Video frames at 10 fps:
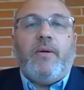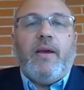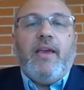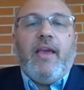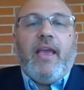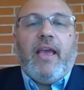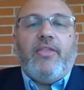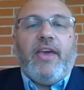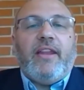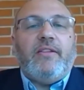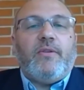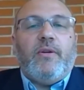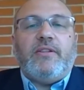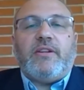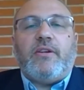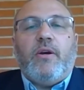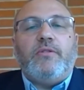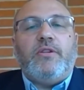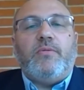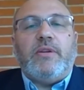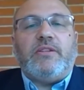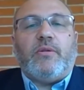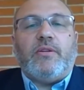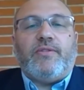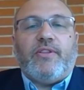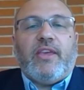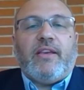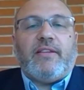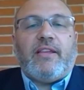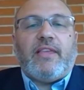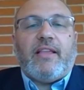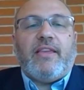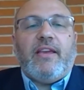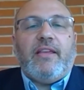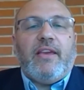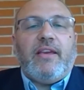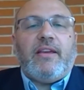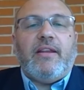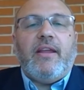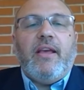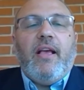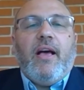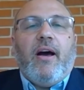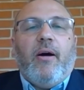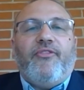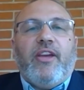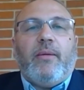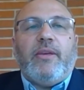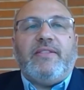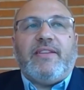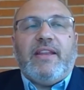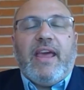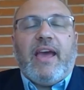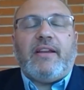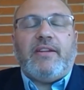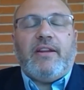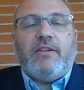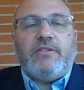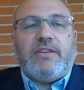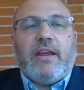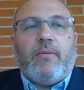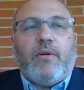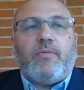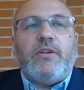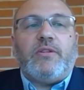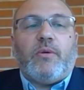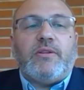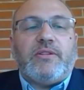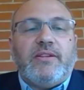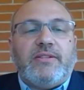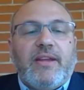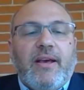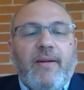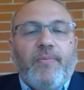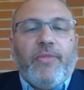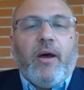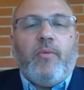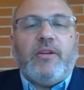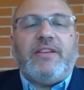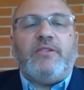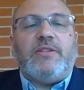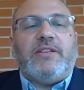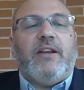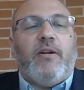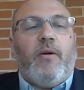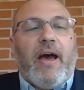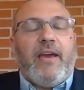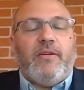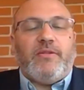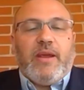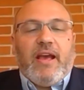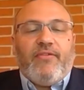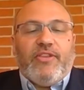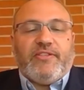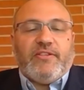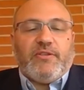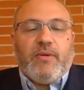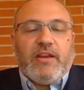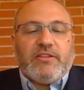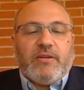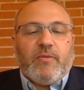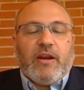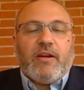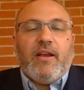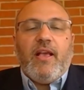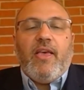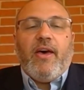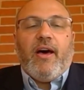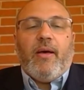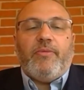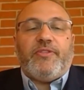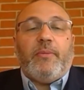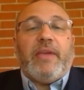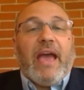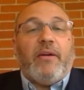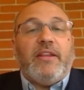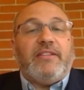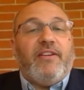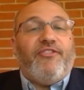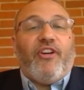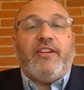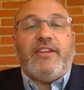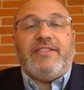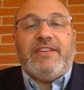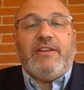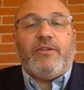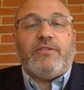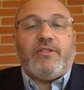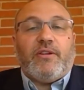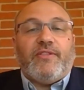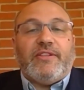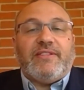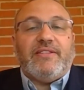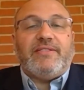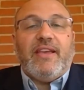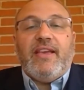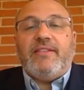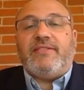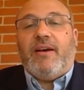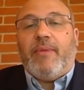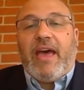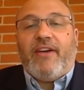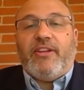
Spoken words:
and that is always a go-to resource for things like that. They can help families connect and understand what resources. What's interesting in Ohio is we have this situation where some counties have funded senior services, some haven't.